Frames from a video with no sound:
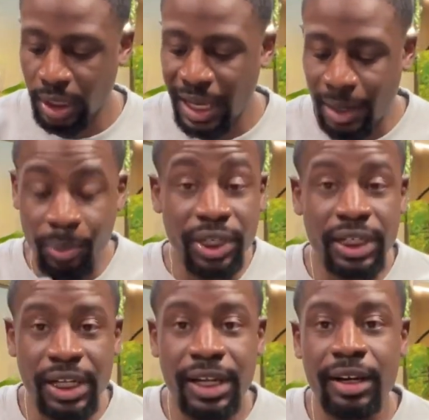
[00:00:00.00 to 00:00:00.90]
I put it
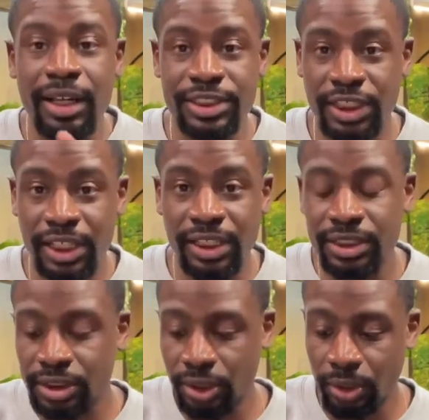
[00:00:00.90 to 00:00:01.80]
in there and I shake it
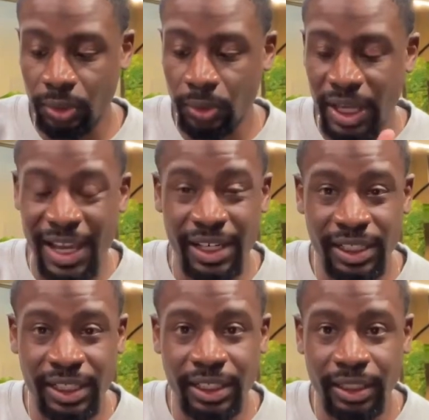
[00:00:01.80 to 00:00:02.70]
so
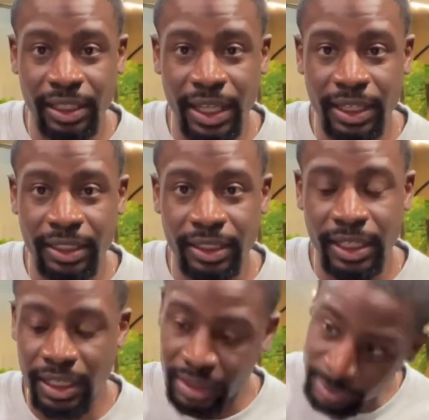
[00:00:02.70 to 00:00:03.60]
any leca
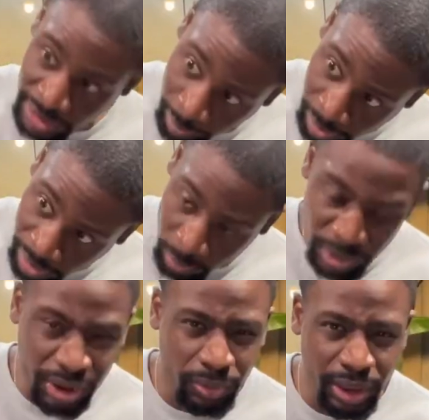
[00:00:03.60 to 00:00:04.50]
that comes out the bottom,
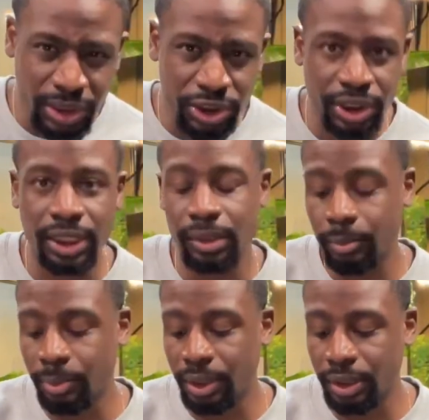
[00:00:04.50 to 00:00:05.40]
which it really
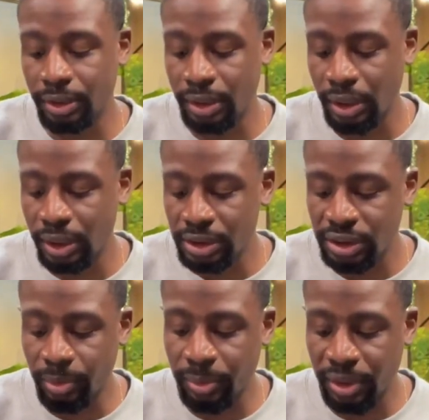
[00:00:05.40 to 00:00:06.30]
shouldn't, but
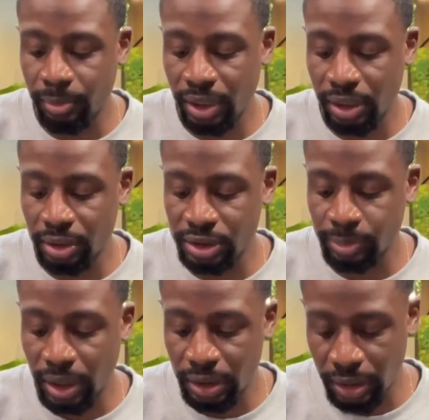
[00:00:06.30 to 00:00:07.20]
some of them can be a little
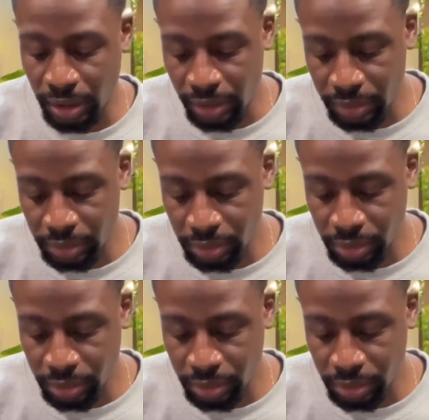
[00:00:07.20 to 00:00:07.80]
smaller than others.